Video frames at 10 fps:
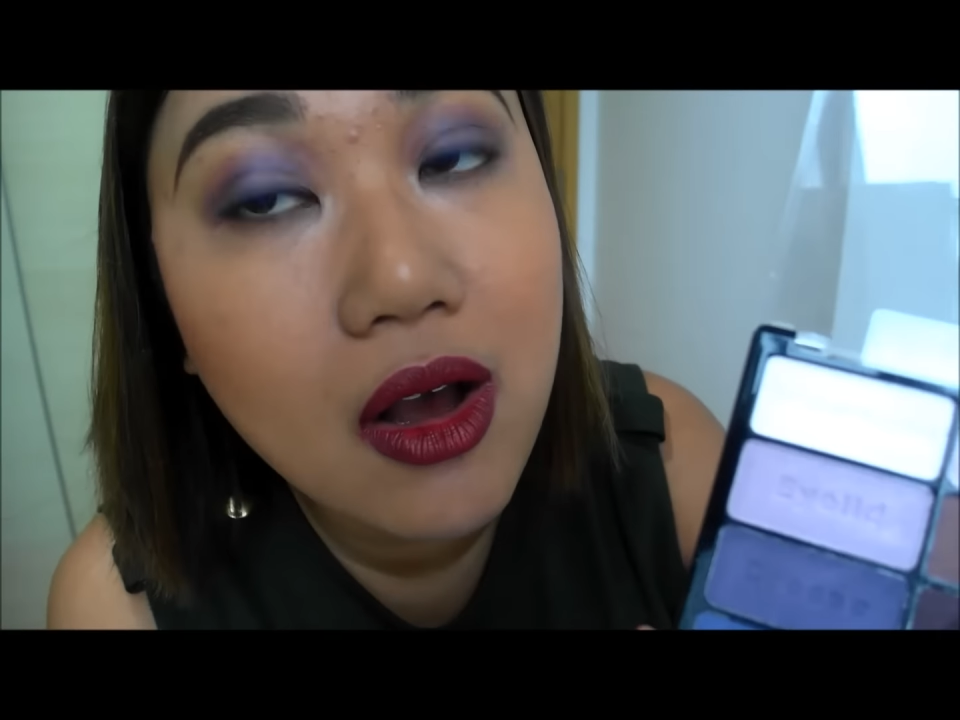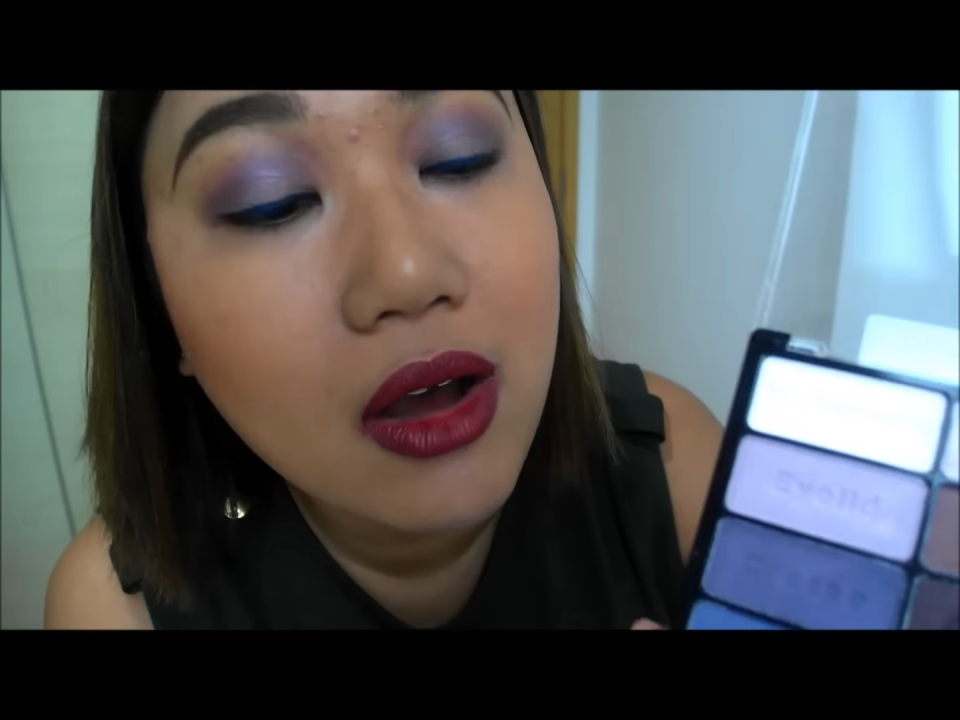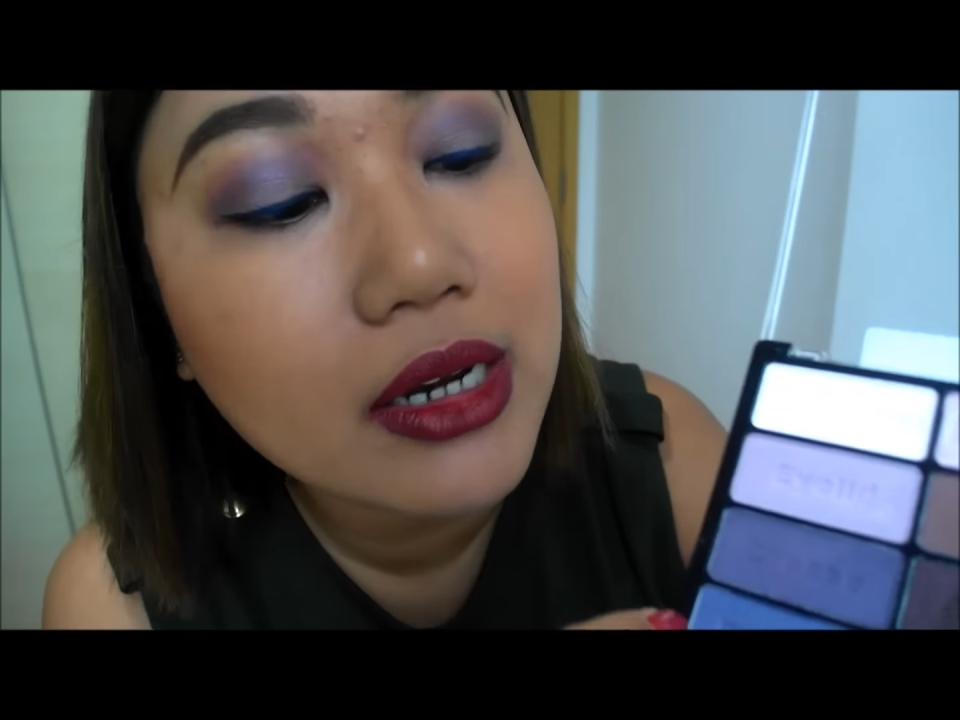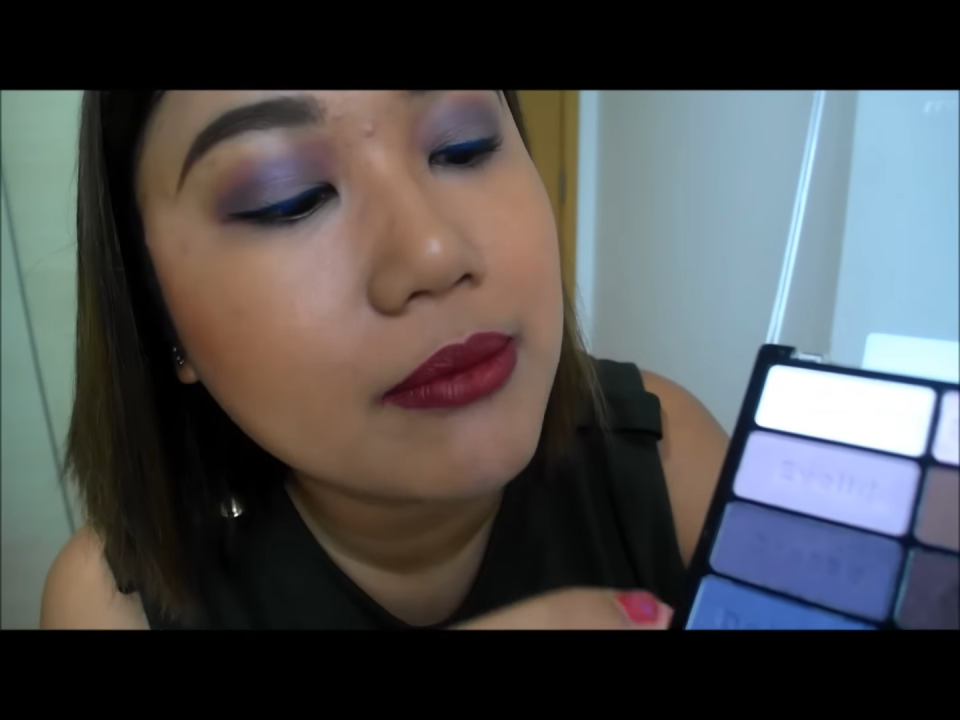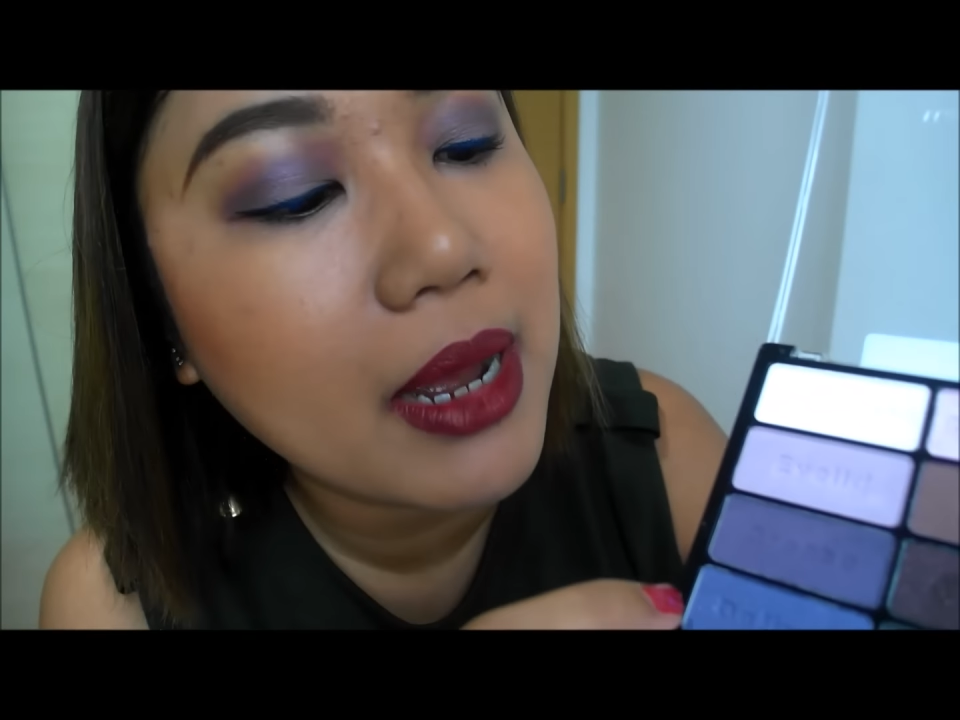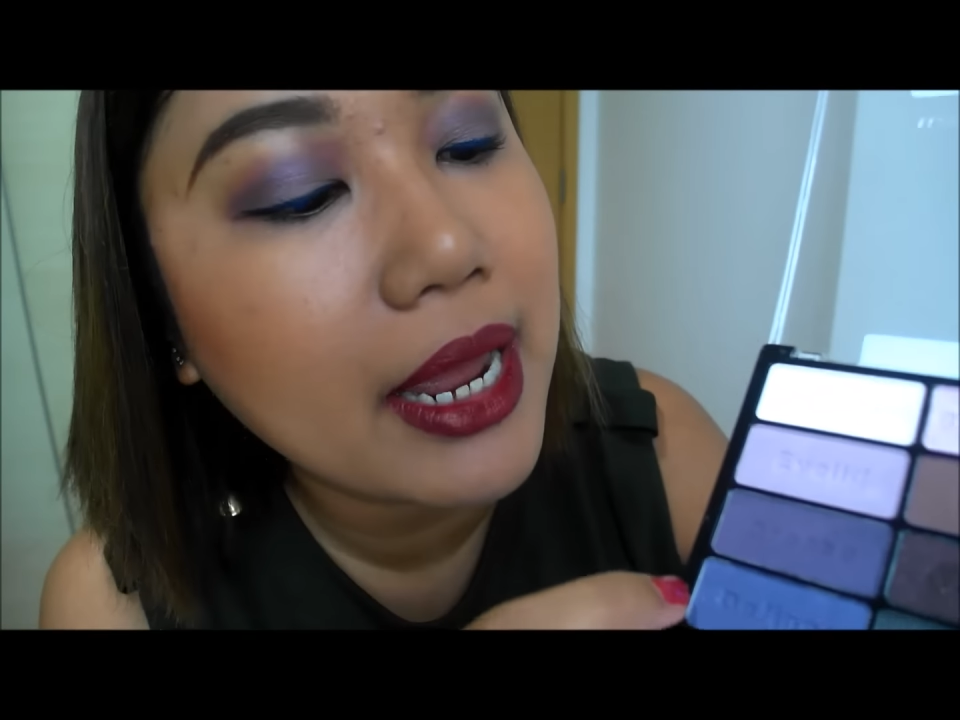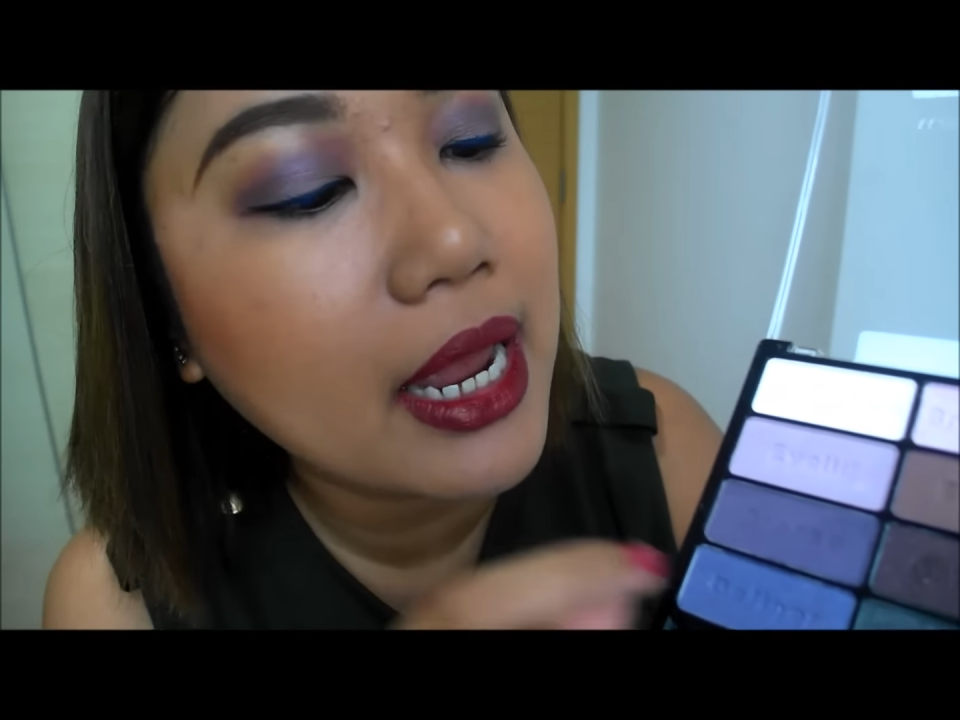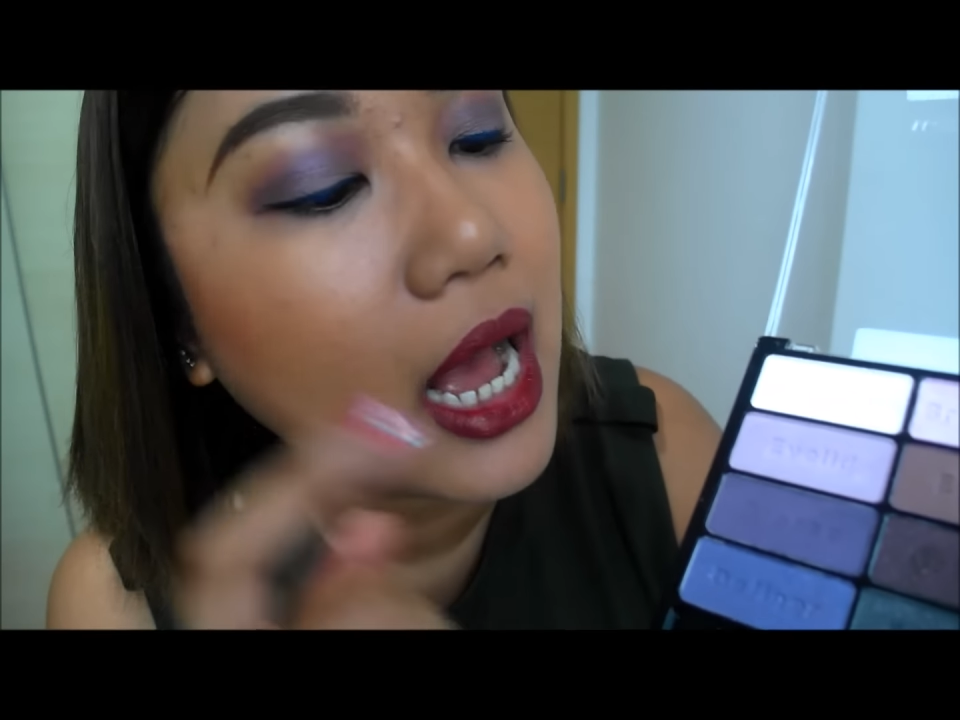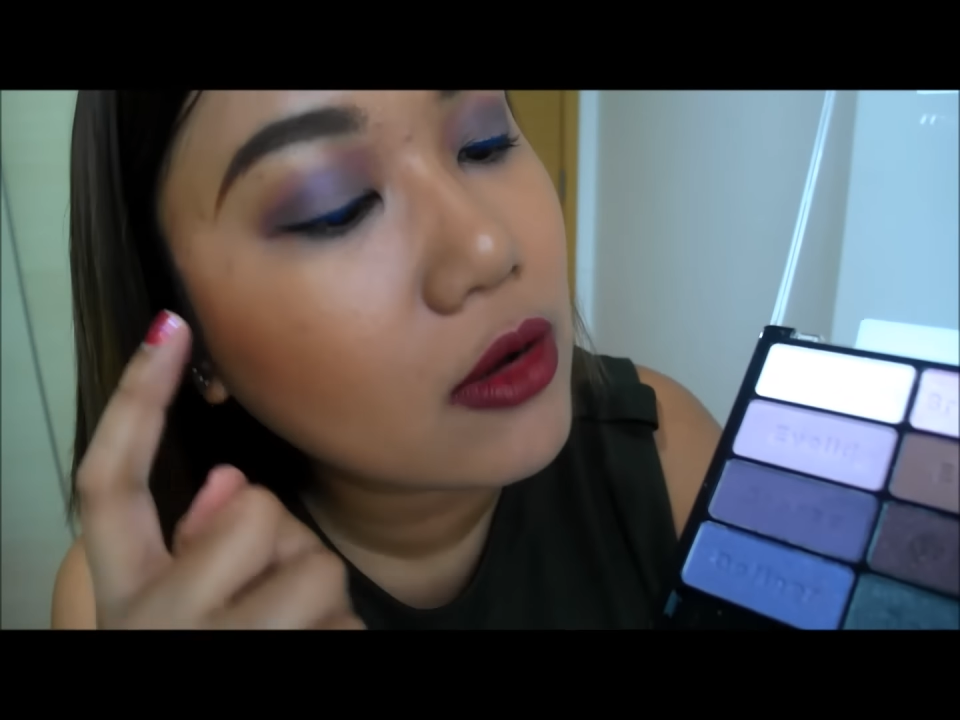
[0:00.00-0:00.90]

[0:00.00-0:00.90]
on my